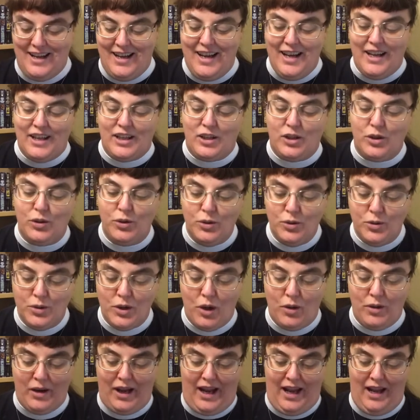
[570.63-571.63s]
You go
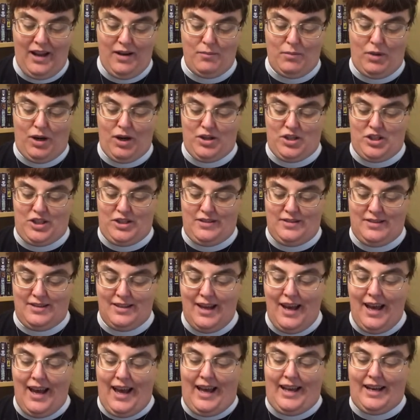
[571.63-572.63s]
to Aunt March's,
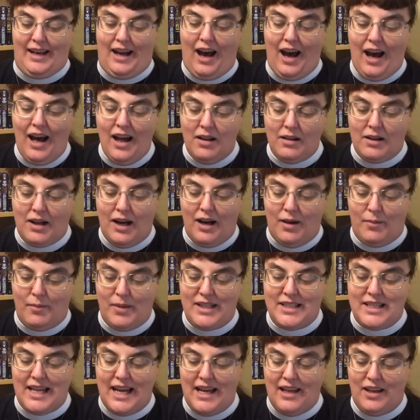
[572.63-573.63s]
and I'll come and
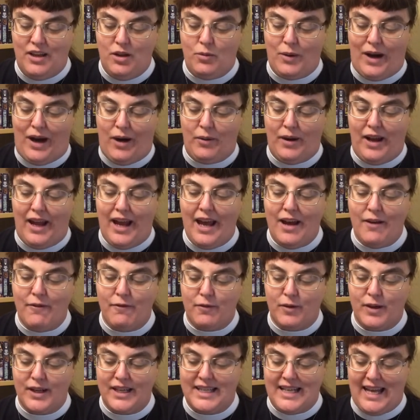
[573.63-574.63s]
take you out
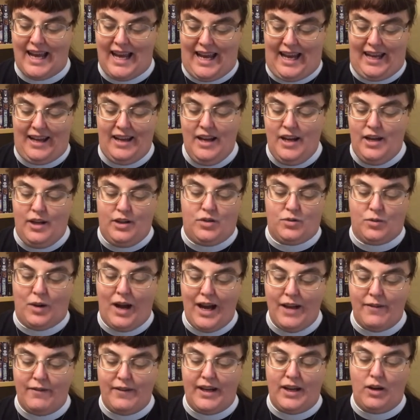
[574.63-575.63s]
every day,
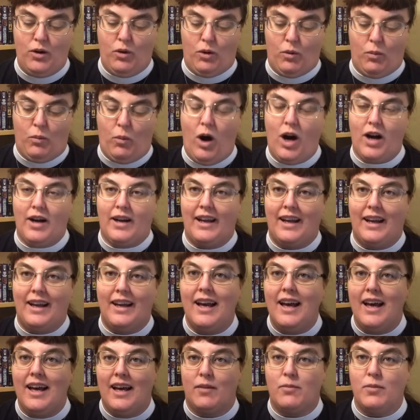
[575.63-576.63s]
driving or walking,
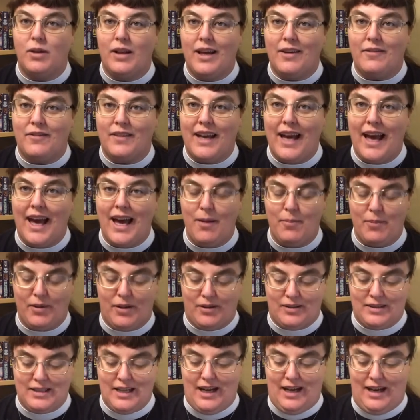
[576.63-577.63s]
and we'll have capital
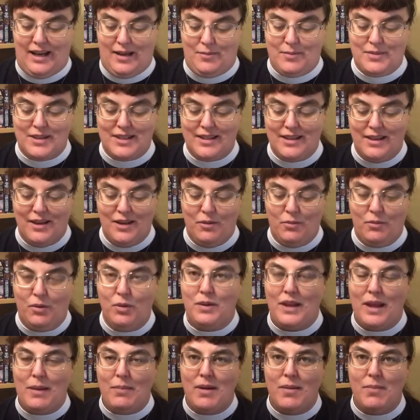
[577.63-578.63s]
times. Won't
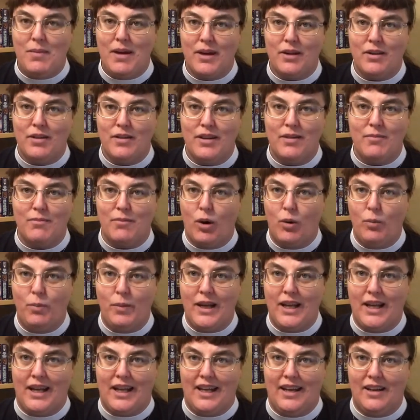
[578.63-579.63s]
that be better than
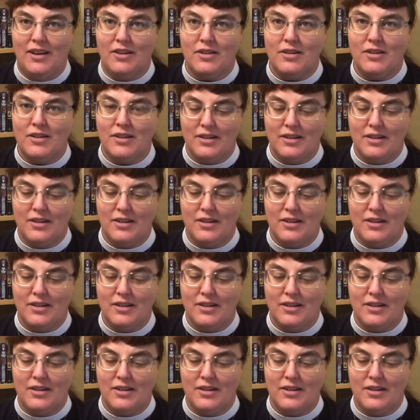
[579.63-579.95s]
moping here?"